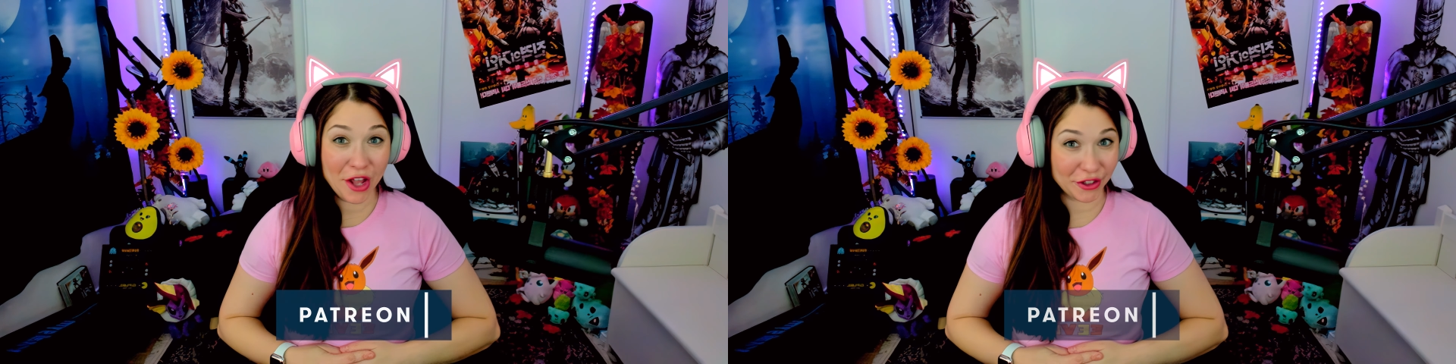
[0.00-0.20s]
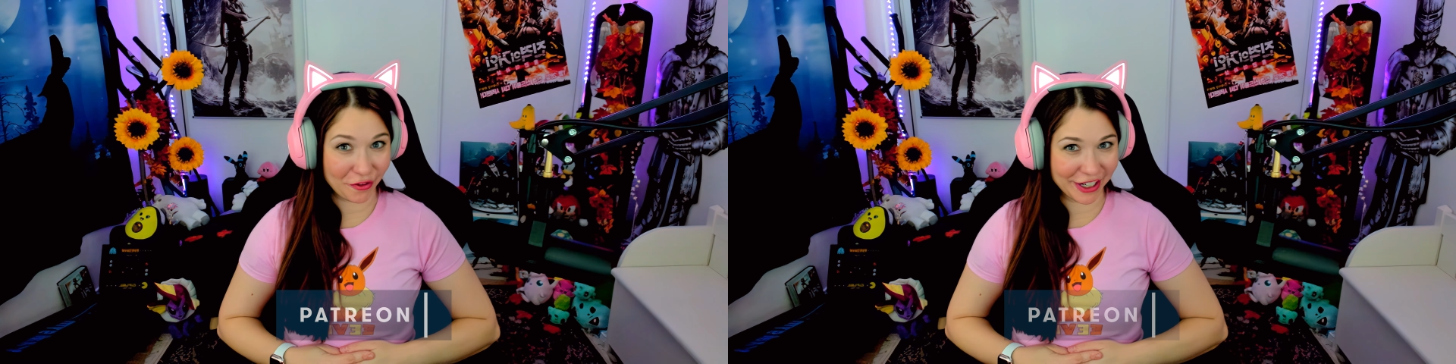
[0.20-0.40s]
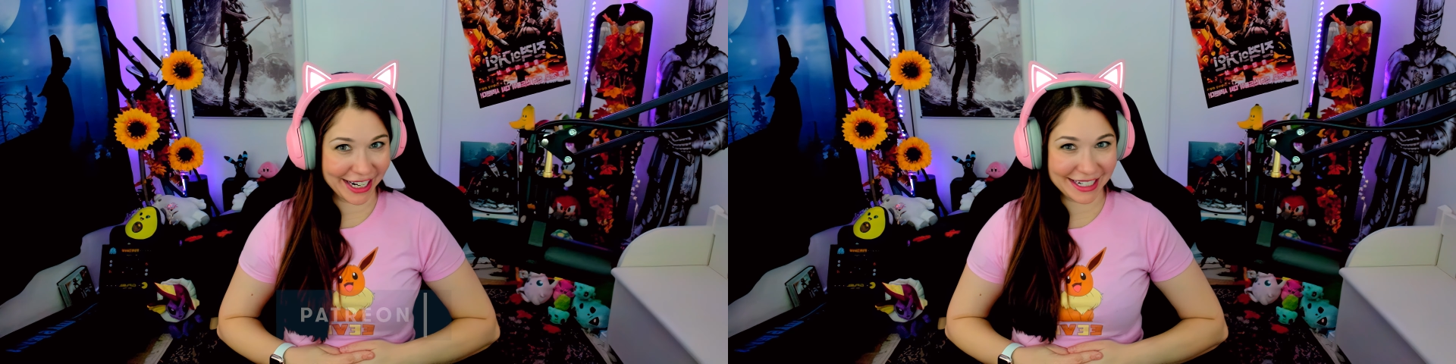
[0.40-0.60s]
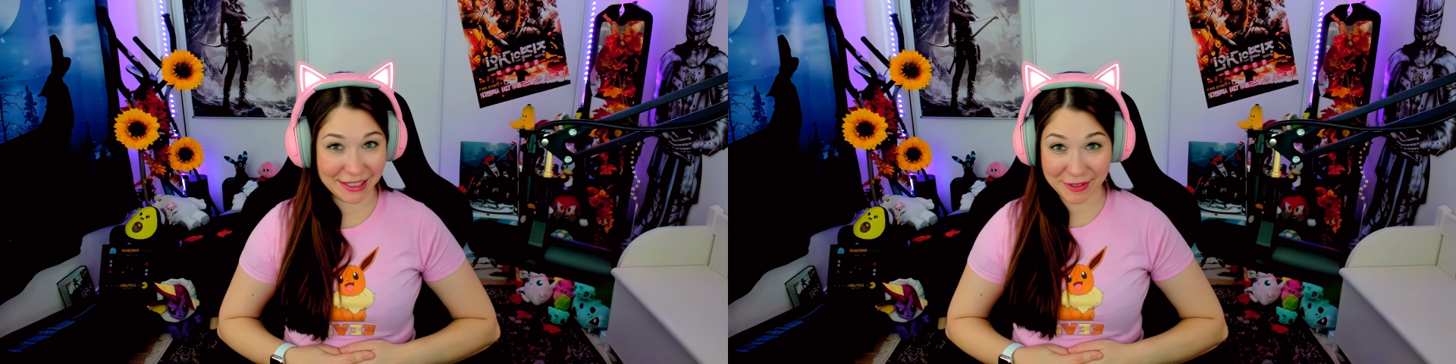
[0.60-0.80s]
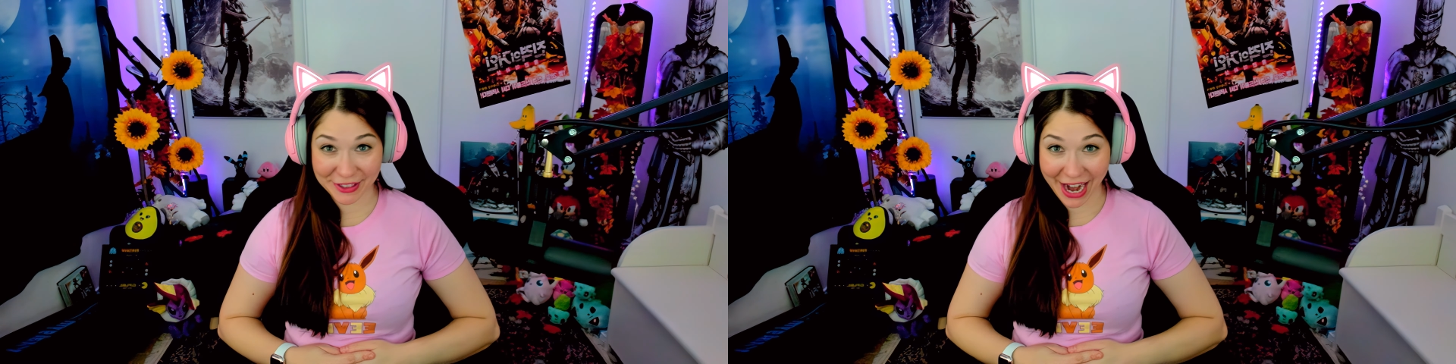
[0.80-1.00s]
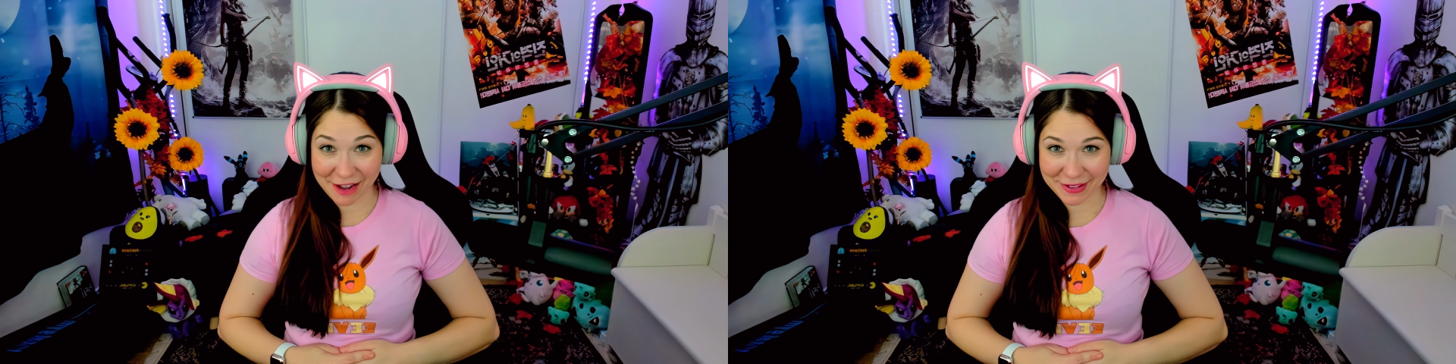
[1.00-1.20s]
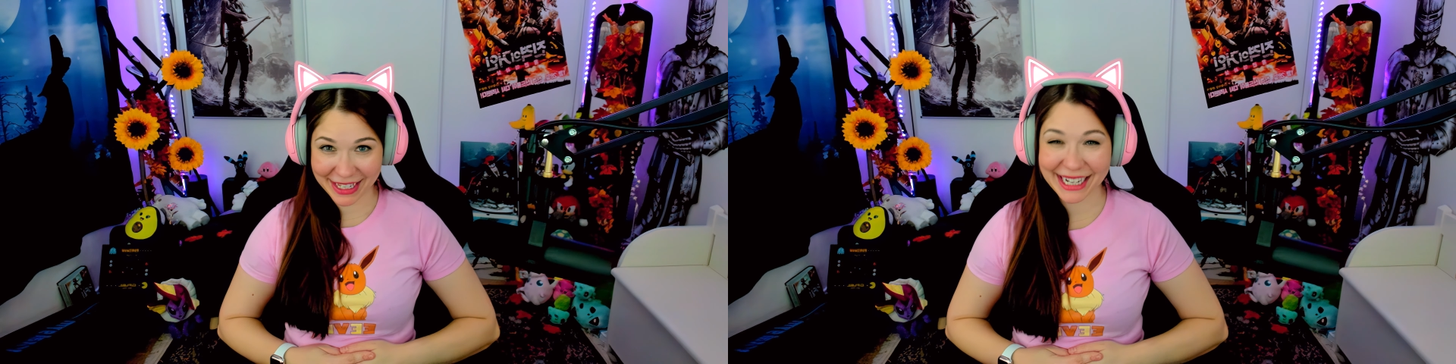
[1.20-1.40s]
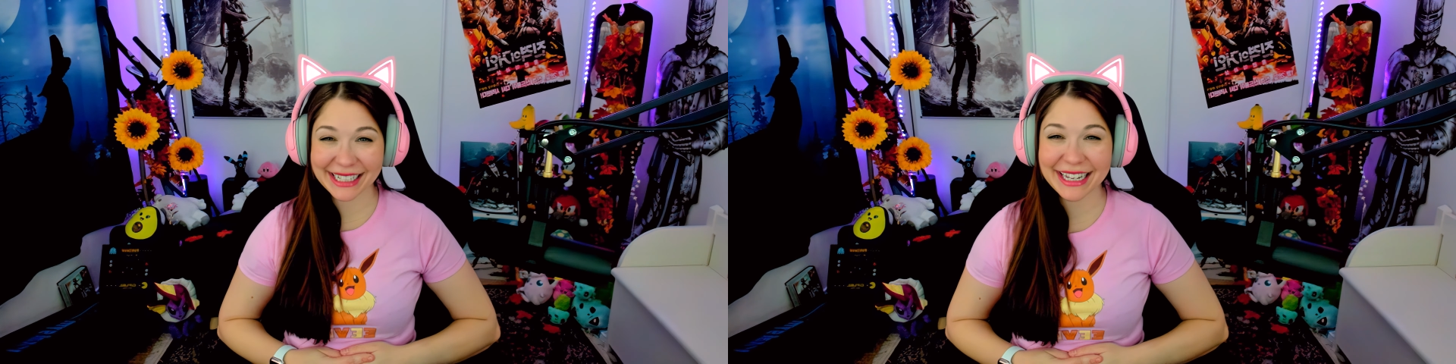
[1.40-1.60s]
Don't forget to subscribe
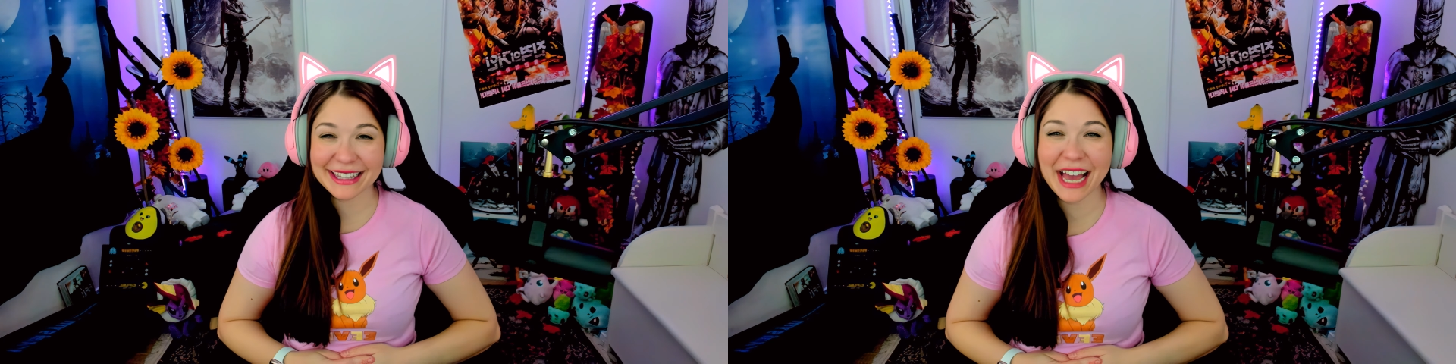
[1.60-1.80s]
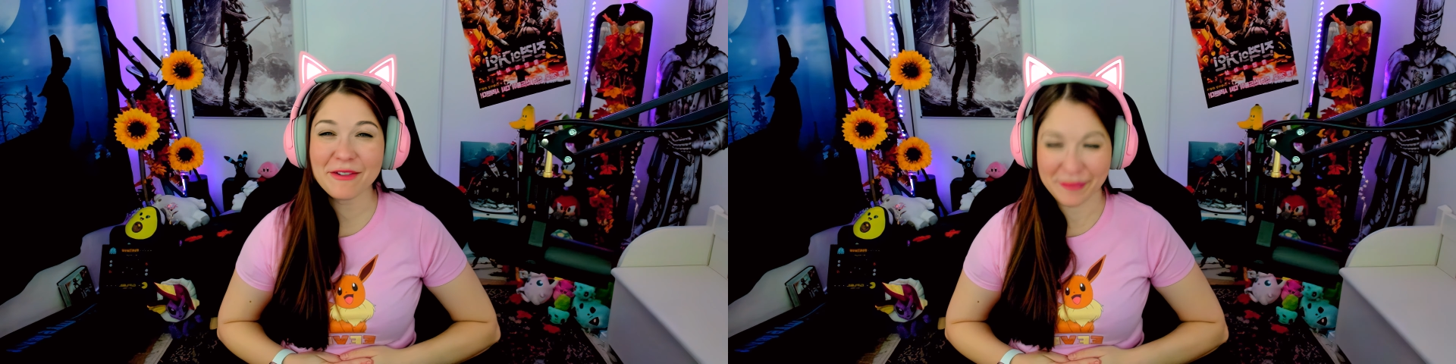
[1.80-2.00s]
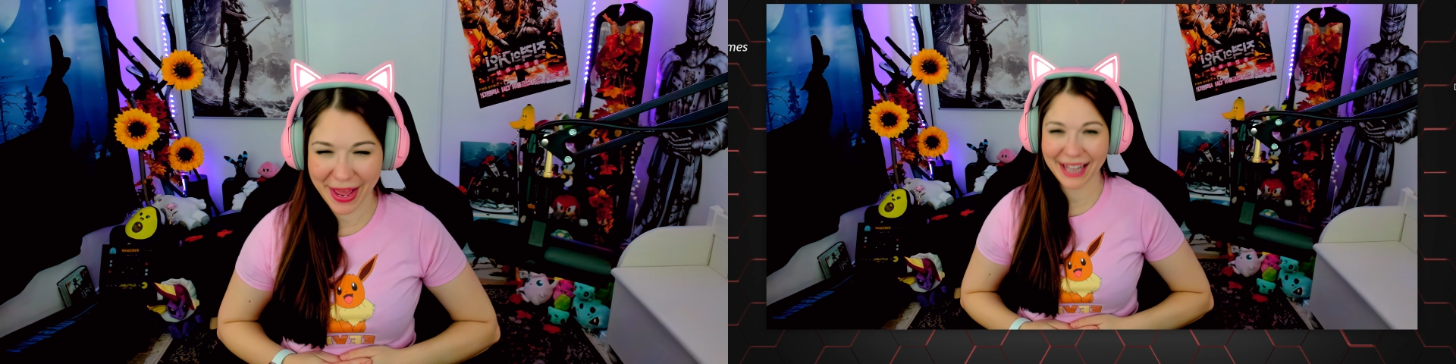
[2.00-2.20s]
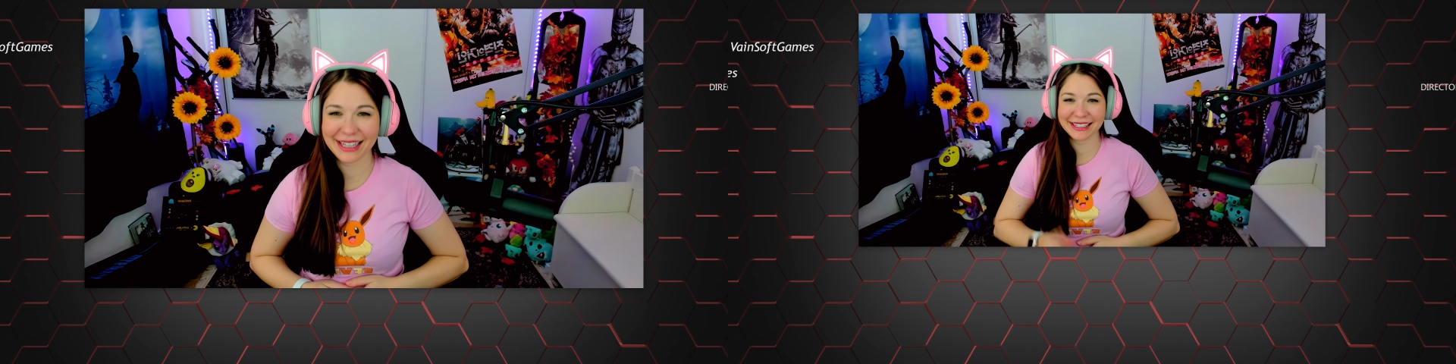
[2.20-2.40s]
and click that bell.